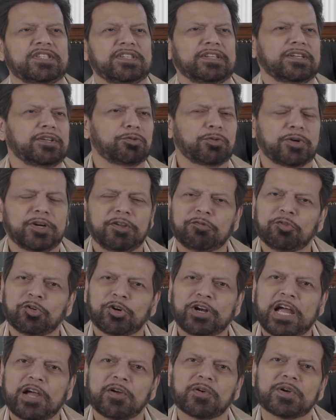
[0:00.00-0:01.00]
in 24
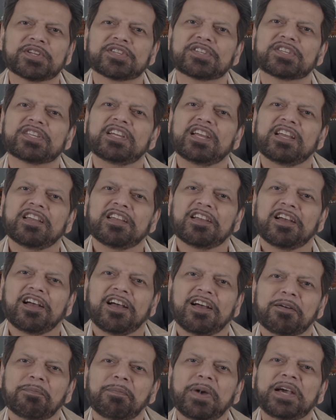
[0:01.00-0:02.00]
hours
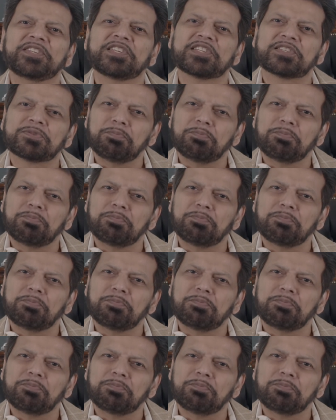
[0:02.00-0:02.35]
uh, by just